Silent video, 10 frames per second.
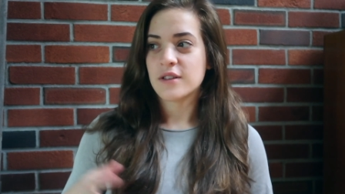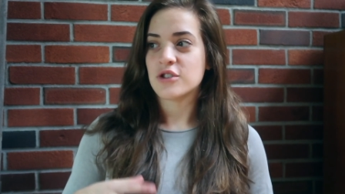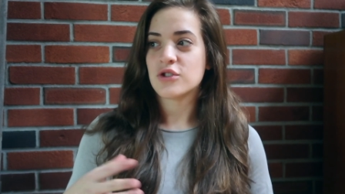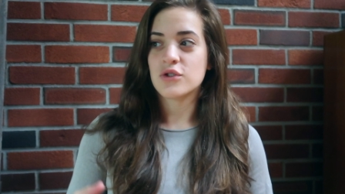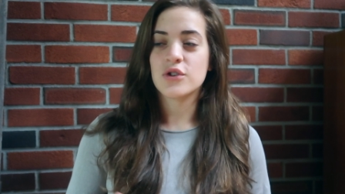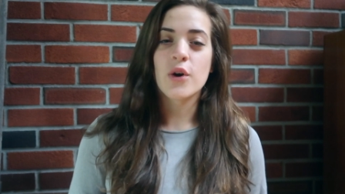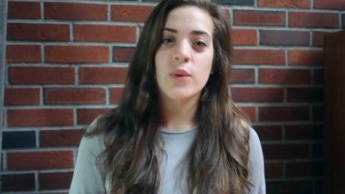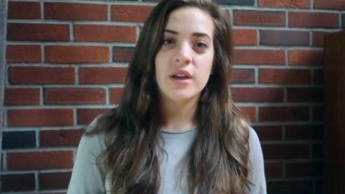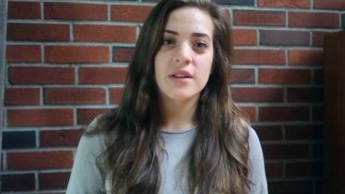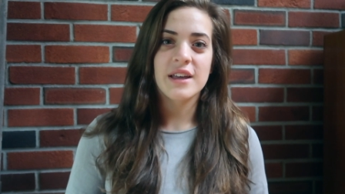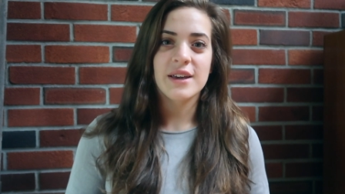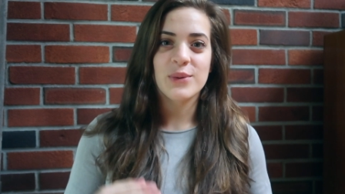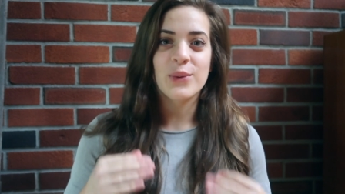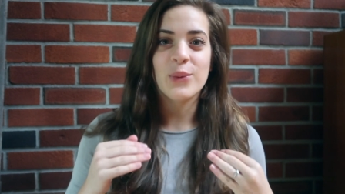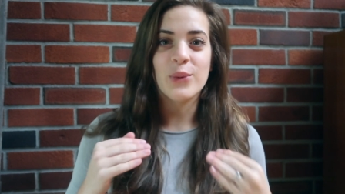just knowing
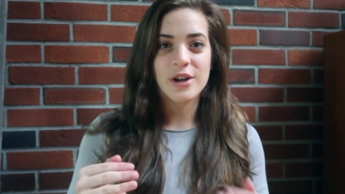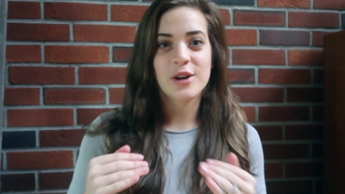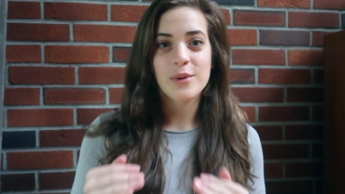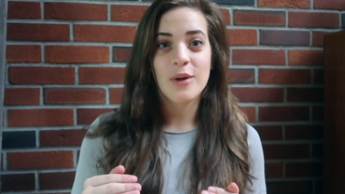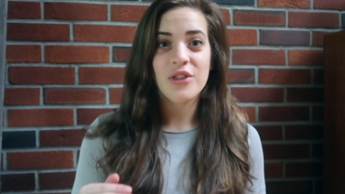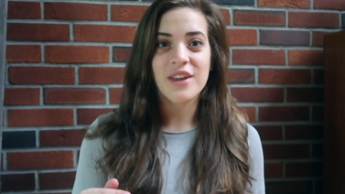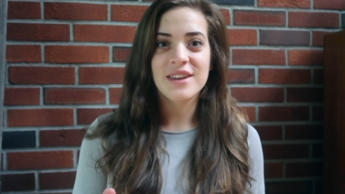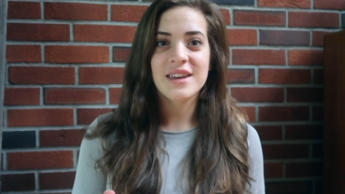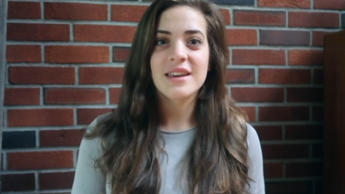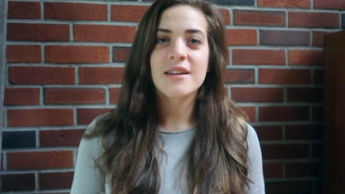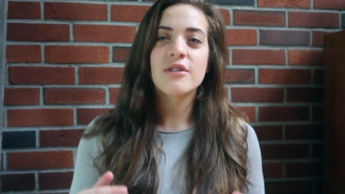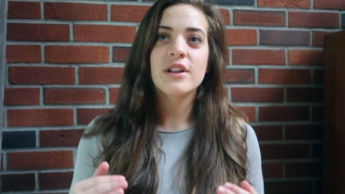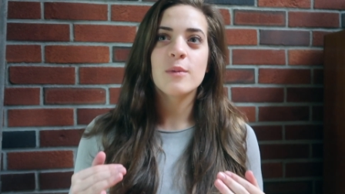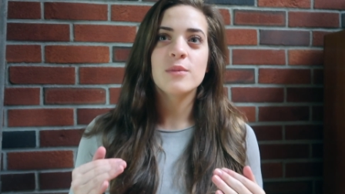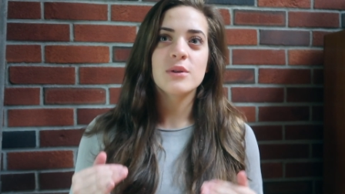what you're both thinking, it'll
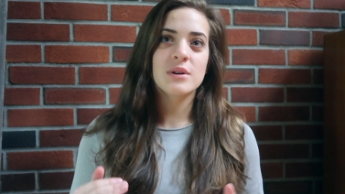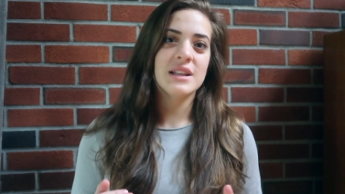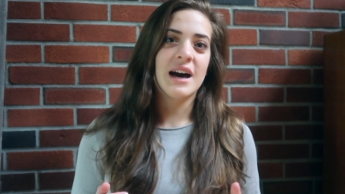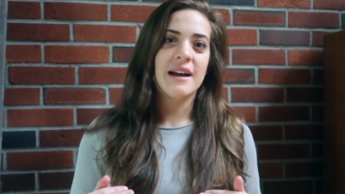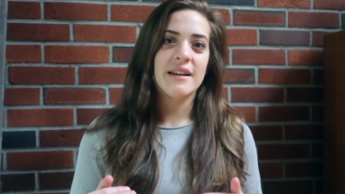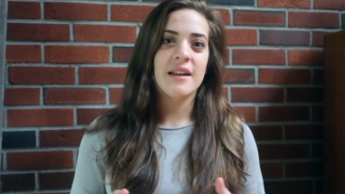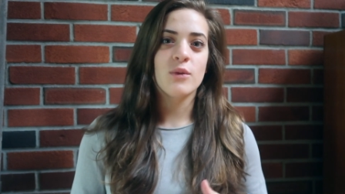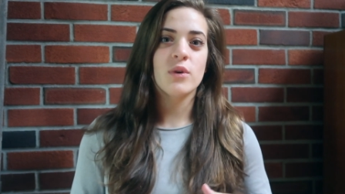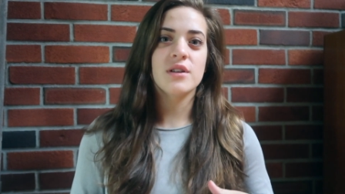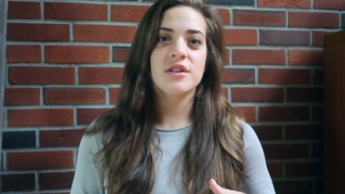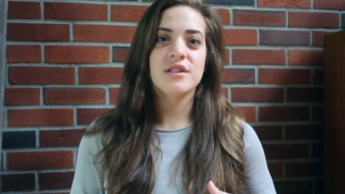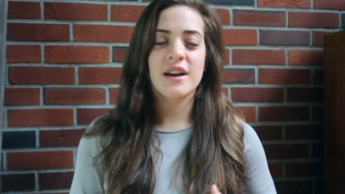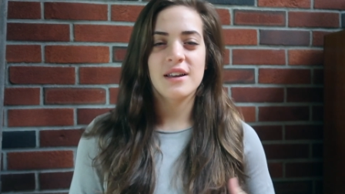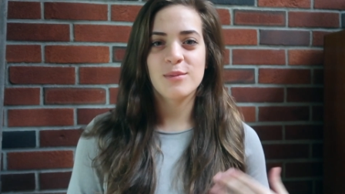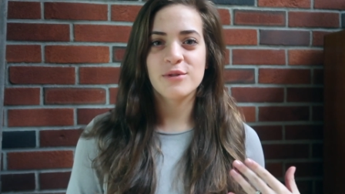help you a lot. And when you're
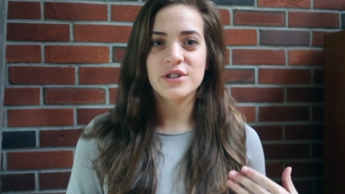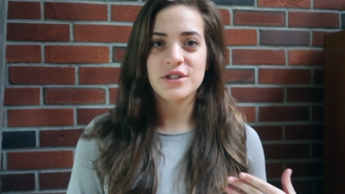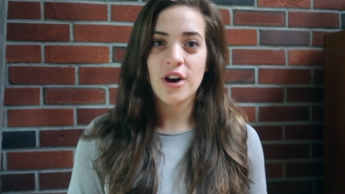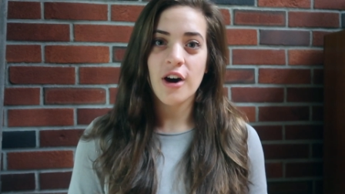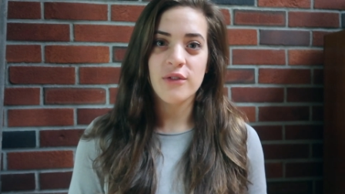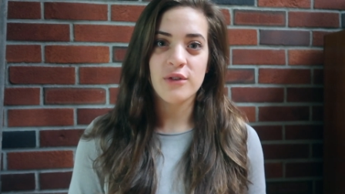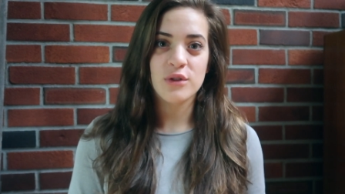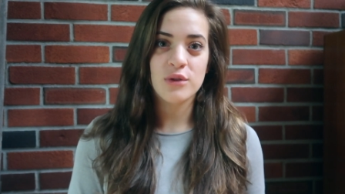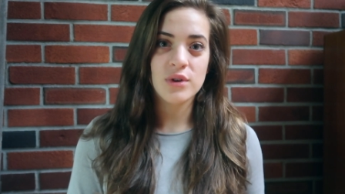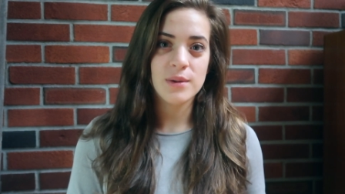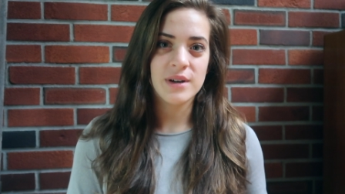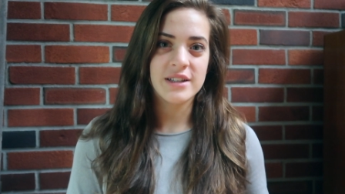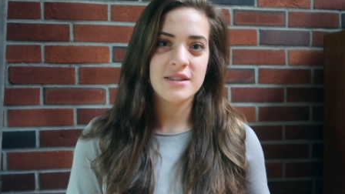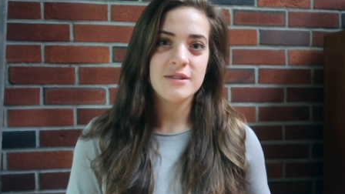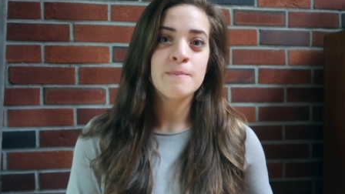not able to talk for 3
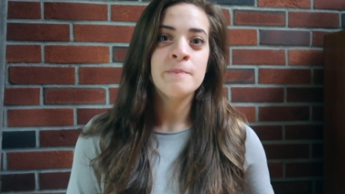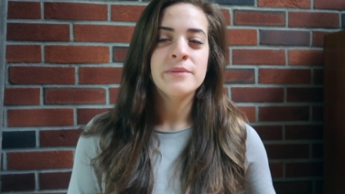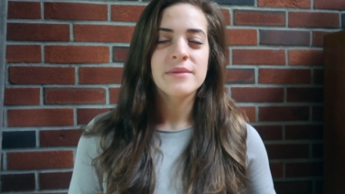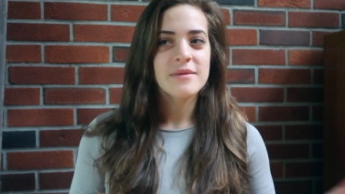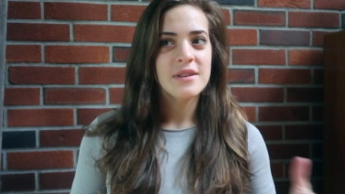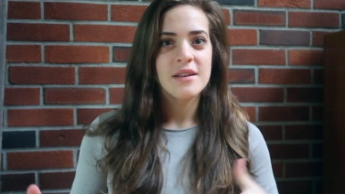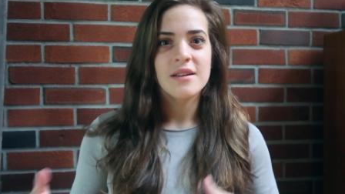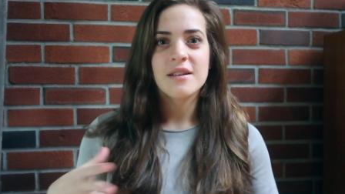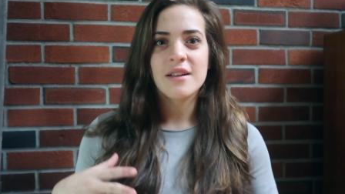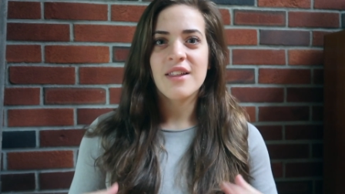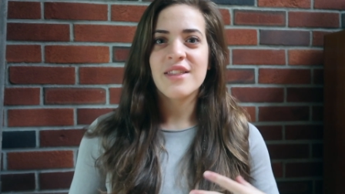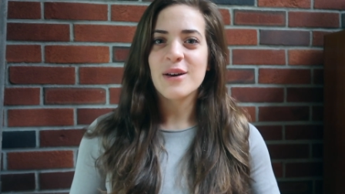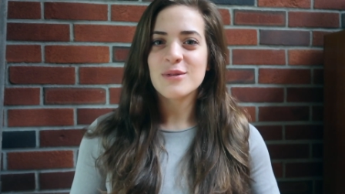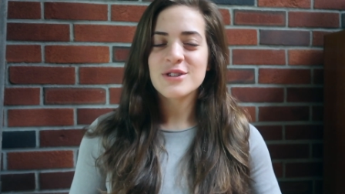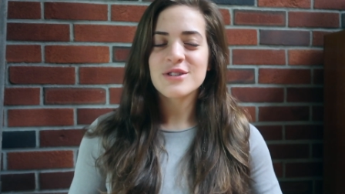months,
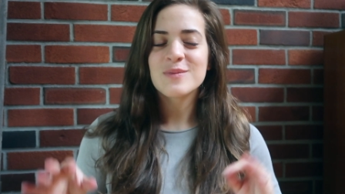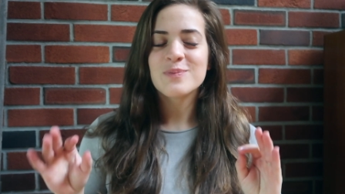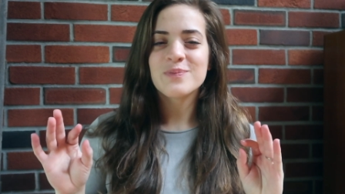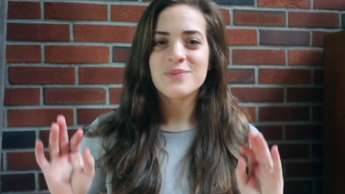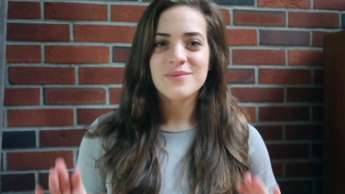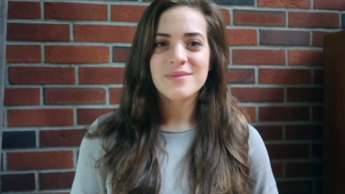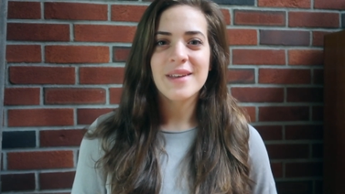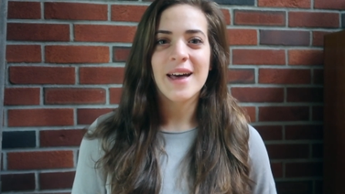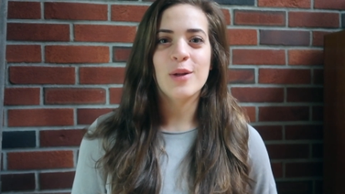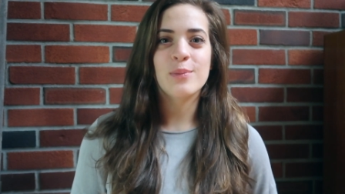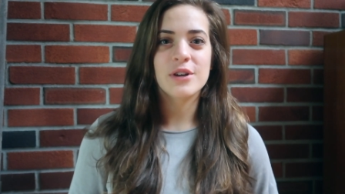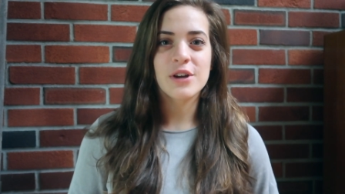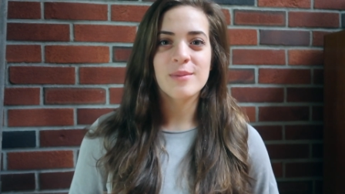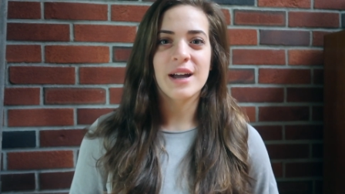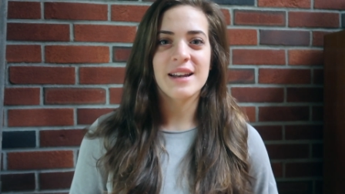that will just help put
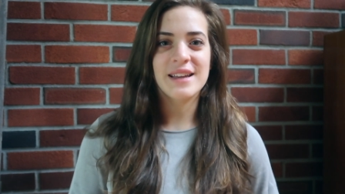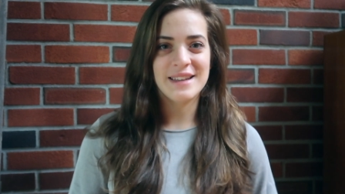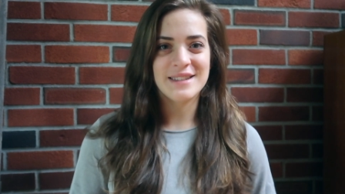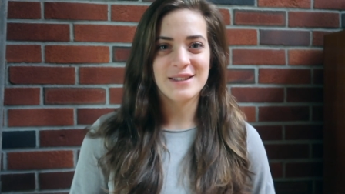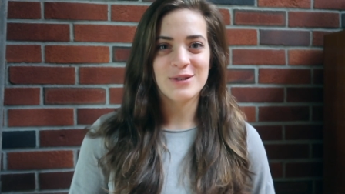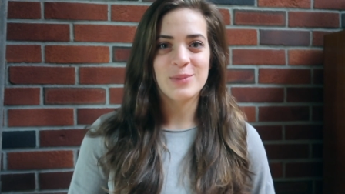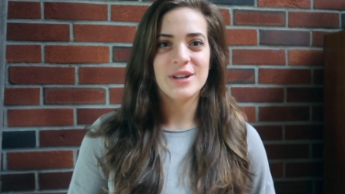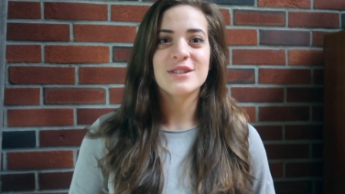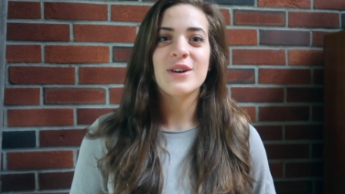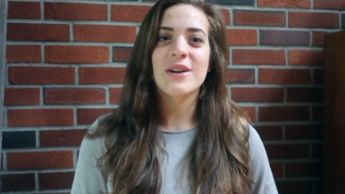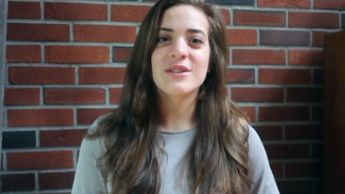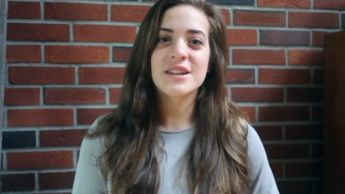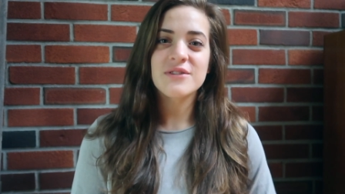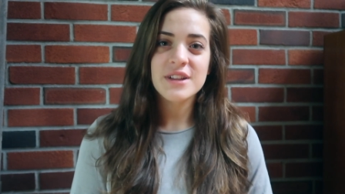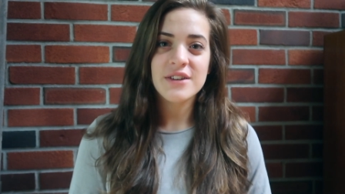your mind at ease a little bit. So I would
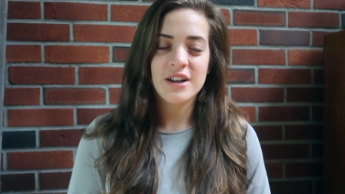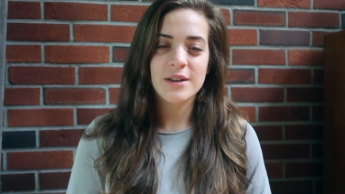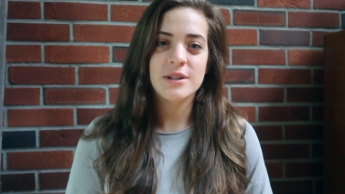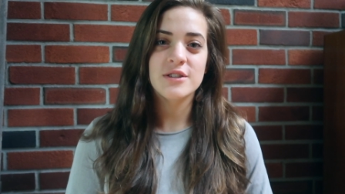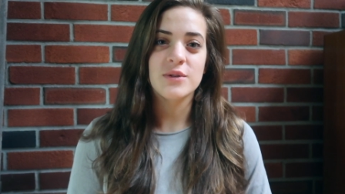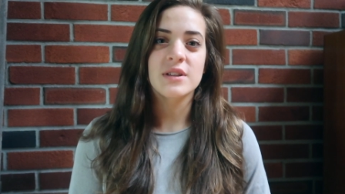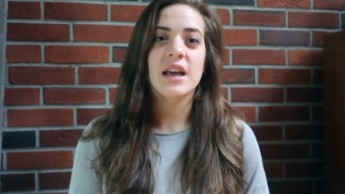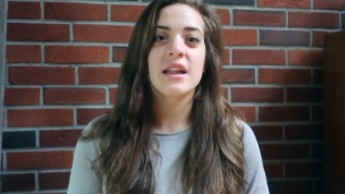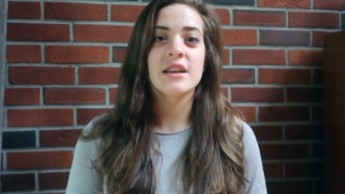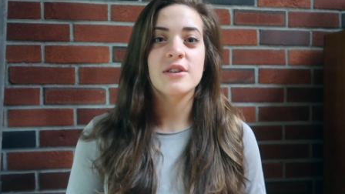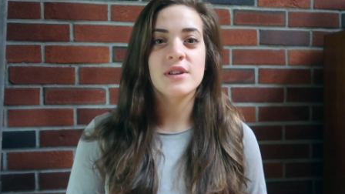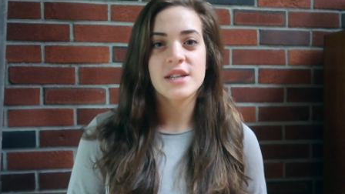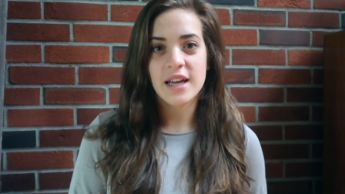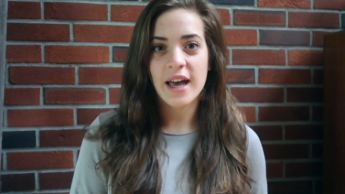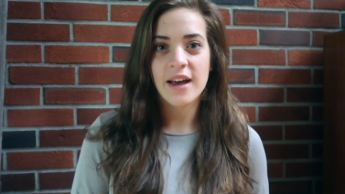definitely recommend doing that. You
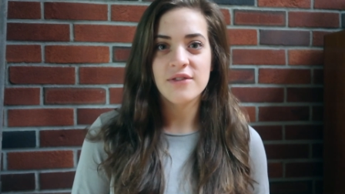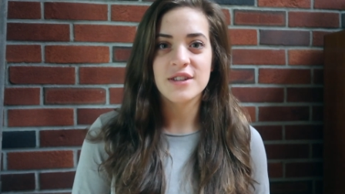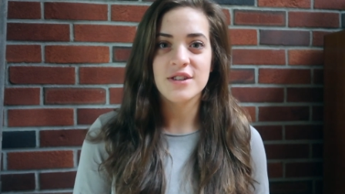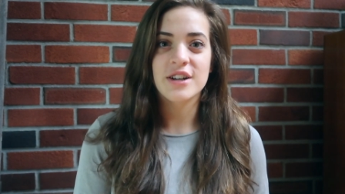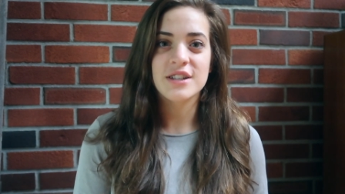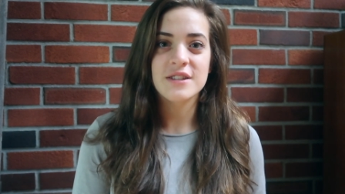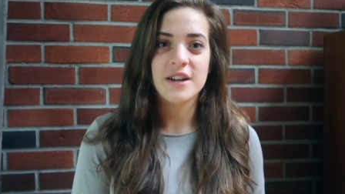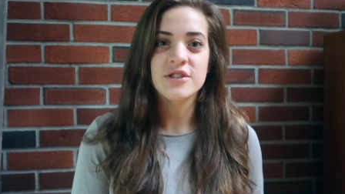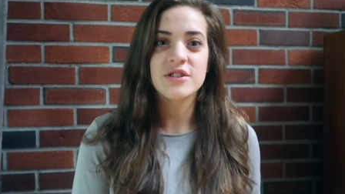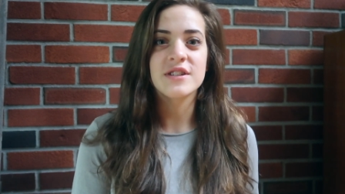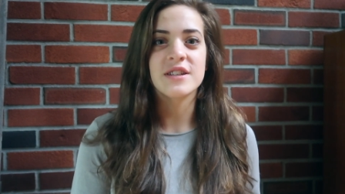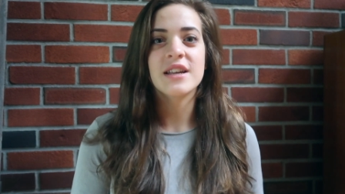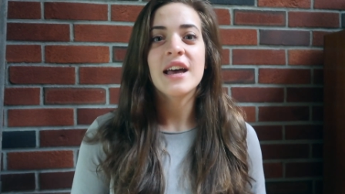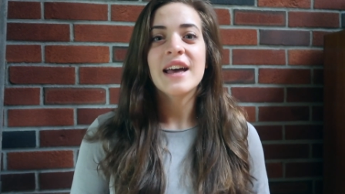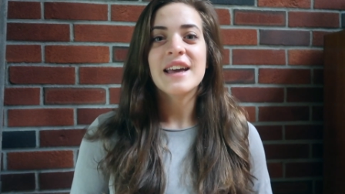need to have these hard discussions, and